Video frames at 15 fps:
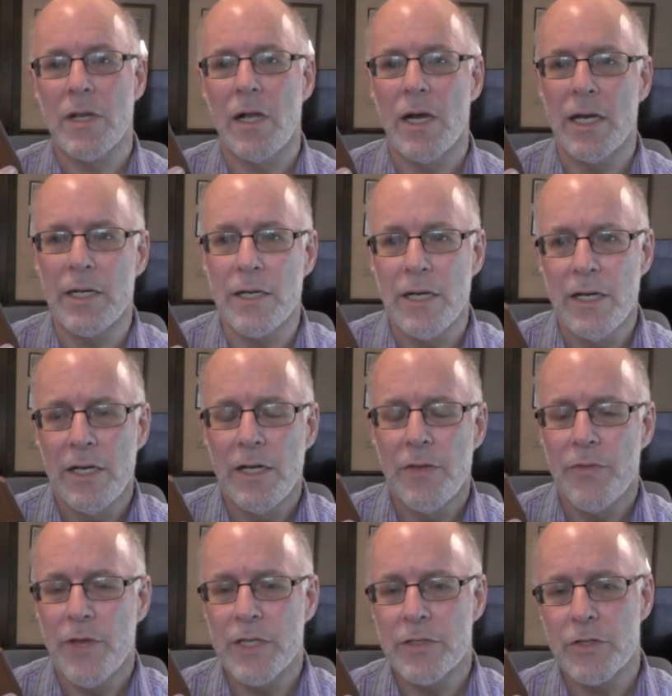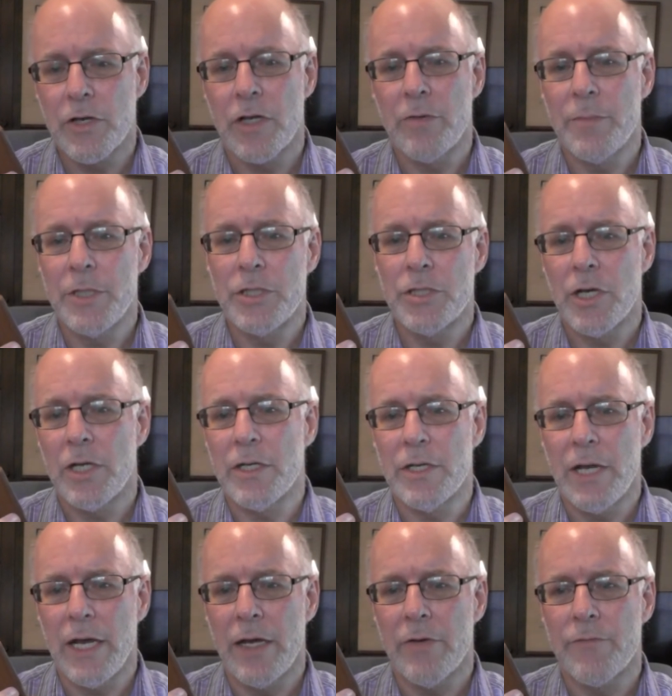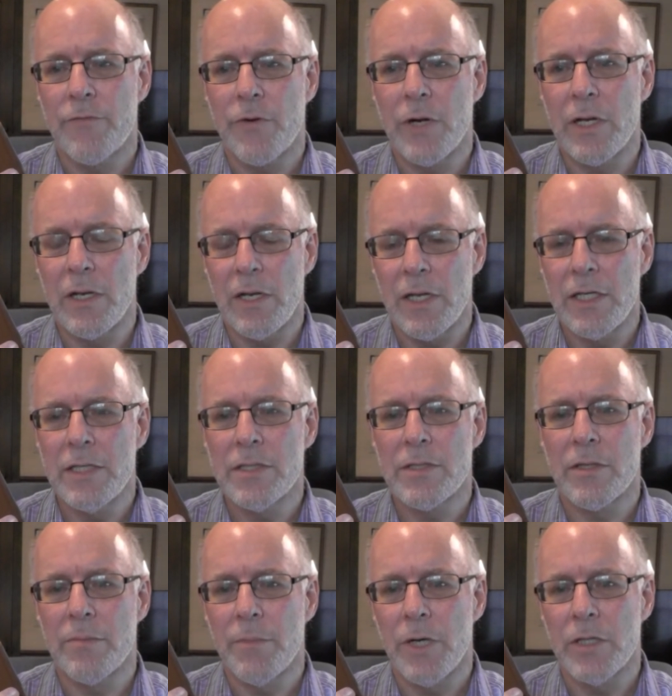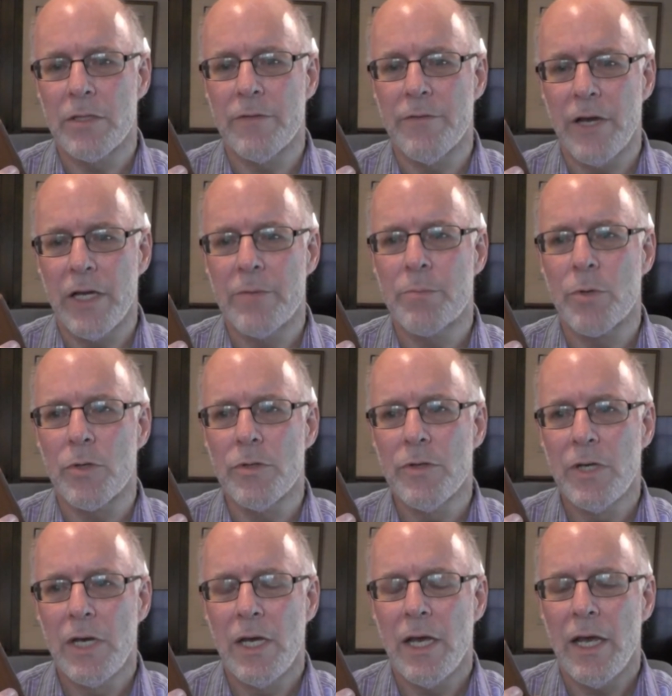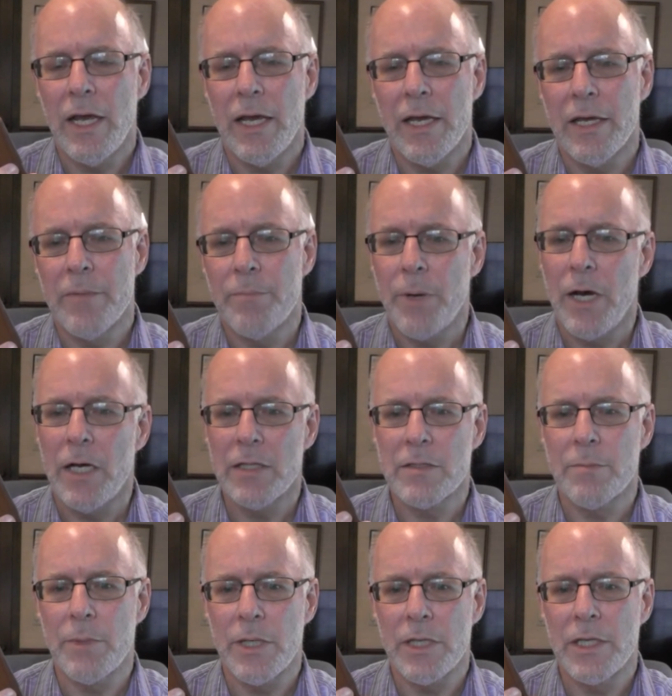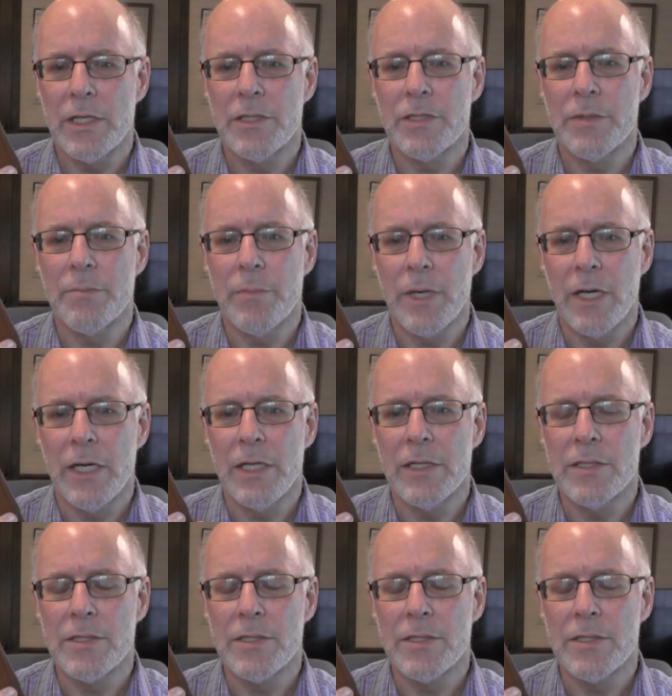like things are going to be shut down for at least the month of April and possibly into May.